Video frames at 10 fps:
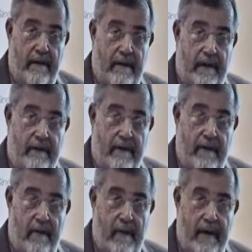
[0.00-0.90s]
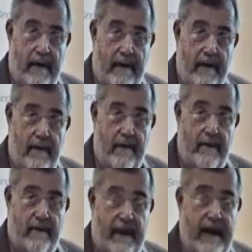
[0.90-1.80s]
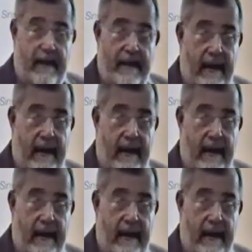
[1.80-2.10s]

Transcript: It doesn't go away. So if they got the